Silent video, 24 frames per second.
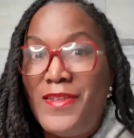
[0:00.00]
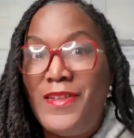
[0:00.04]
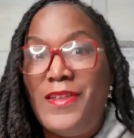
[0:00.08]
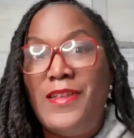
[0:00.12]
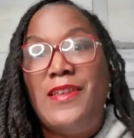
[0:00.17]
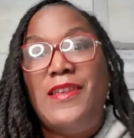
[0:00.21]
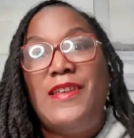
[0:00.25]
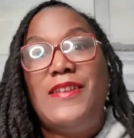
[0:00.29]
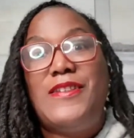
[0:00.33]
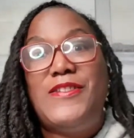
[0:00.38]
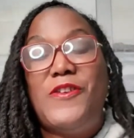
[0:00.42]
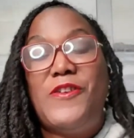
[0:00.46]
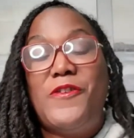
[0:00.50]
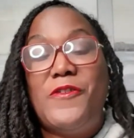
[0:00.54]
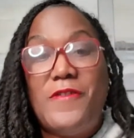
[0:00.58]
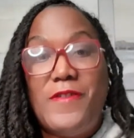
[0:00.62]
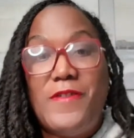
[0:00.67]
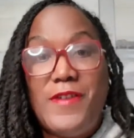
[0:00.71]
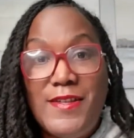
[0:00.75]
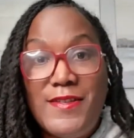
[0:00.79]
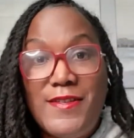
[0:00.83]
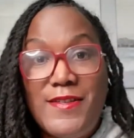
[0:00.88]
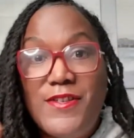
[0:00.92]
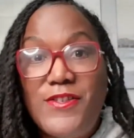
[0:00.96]
So
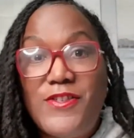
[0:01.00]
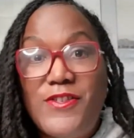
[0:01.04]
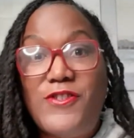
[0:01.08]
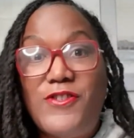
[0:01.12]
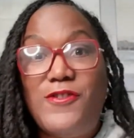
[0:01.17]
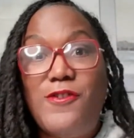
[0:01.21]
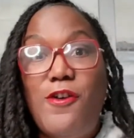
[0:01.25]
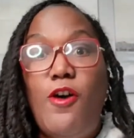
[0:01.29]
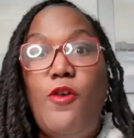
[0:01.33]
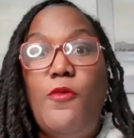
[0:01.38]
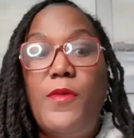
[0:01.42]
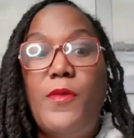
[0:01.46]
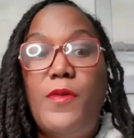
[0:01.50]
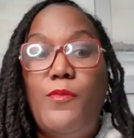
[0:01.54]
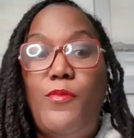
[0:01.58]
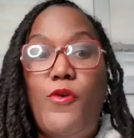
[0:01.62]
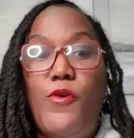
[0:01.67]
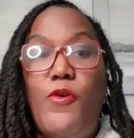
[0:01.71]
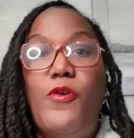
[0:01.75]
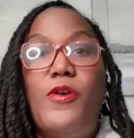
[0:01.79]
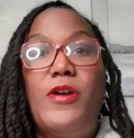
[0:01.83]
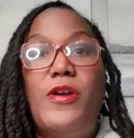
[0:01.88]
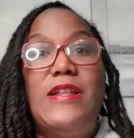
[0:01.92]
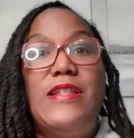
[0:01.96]
this is so
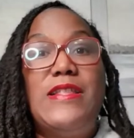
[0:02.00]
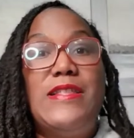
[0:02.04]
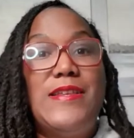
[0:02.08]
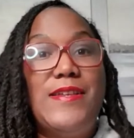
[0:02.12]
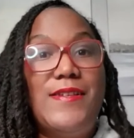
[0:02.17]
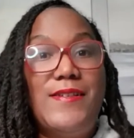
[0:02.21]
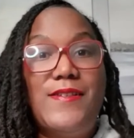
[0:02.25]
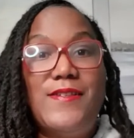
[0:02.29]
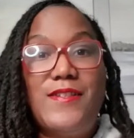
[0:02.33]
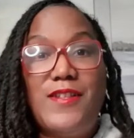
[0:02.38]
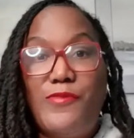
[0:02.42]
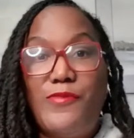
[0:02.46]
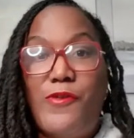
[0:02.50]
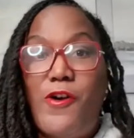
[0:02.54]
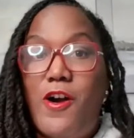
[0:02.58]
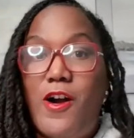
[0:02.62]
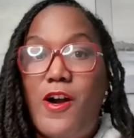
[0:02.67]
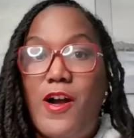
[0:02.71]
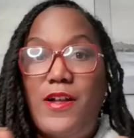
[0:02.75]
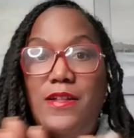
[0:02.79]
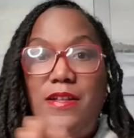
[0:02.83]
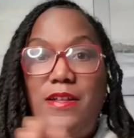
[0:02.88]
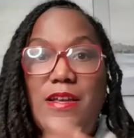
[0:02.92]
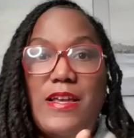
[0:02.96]
important. This is the
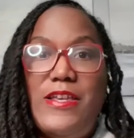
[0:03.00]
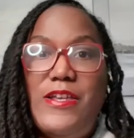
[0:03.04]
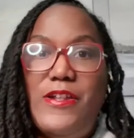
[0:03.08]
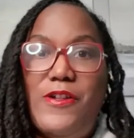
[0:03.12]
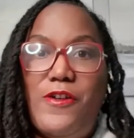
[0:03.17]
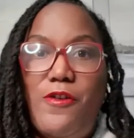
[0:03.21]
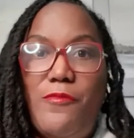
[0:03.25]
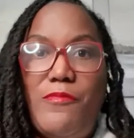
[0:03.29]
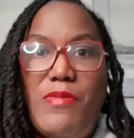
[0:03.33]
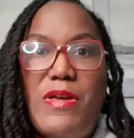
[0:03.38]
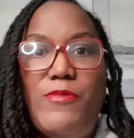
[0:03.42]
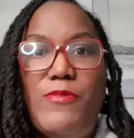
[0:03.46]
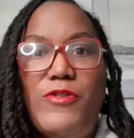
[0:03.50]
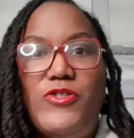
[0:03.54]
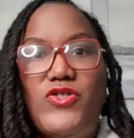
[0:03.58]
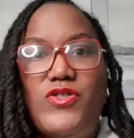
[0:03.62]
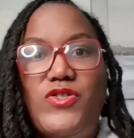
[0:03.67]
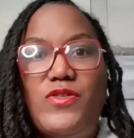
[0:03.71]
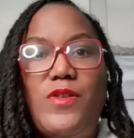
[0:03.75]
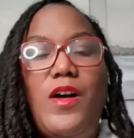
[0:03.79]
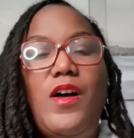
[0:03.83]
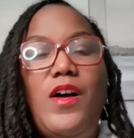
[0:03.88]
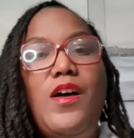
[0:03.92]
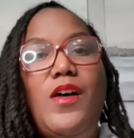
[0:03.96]
part that, people just,
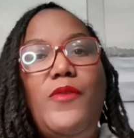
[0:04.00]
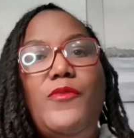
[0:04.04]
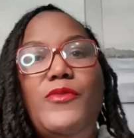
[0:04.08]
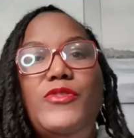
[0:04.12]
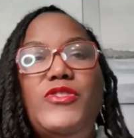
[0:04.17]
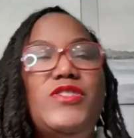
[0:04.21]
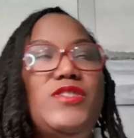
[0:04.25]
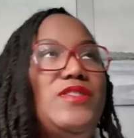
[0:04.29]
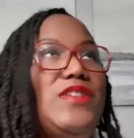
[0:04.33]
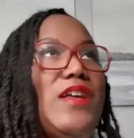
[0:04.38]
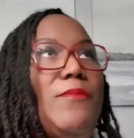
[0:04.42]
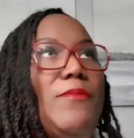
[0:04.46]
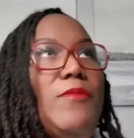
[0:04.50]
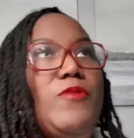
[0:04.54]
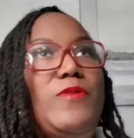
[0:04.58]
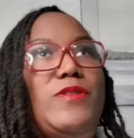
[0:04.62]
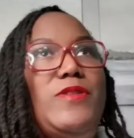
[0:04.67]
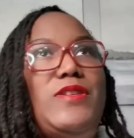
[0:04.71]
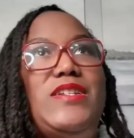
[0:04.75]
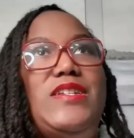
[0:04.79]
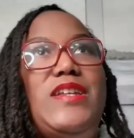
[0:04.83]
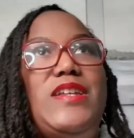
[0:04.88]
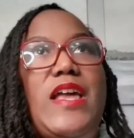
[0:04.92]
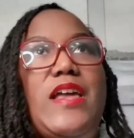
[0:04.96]
oh, well, just tell me what
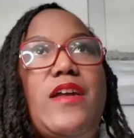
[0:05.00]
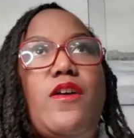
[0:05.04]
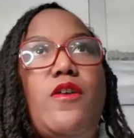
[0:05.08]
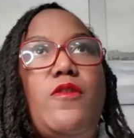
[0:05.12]
to take.